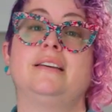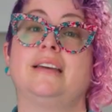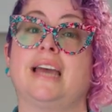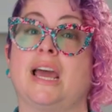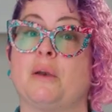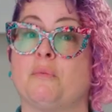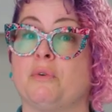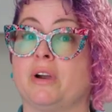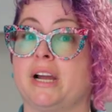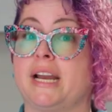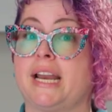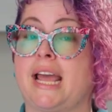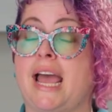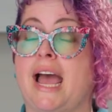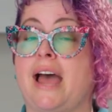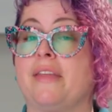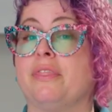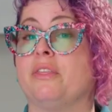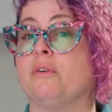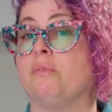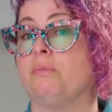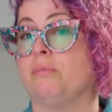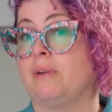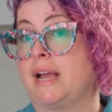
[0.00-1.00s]
and we're gonna
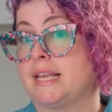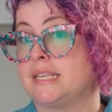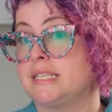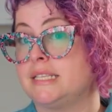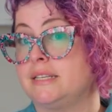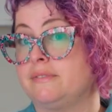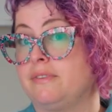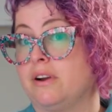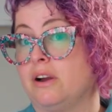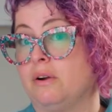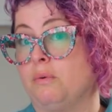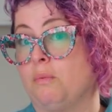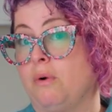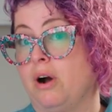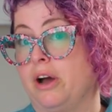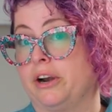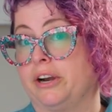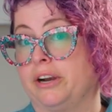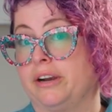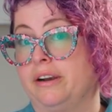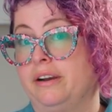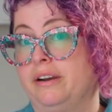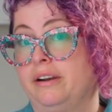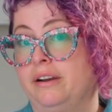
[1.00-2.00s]
add the rest of our
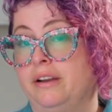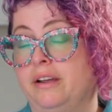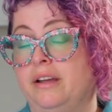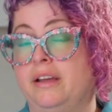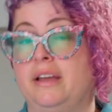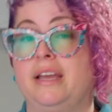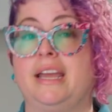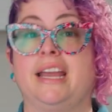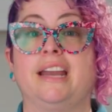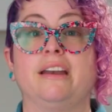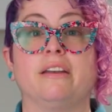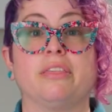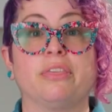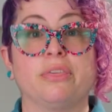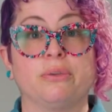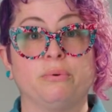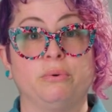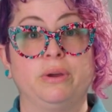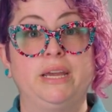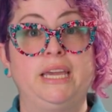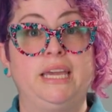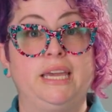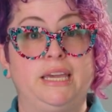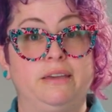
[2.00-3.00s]
water in
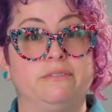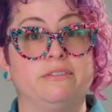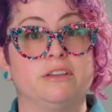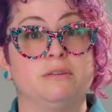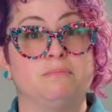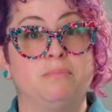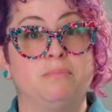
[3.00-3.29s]
3 even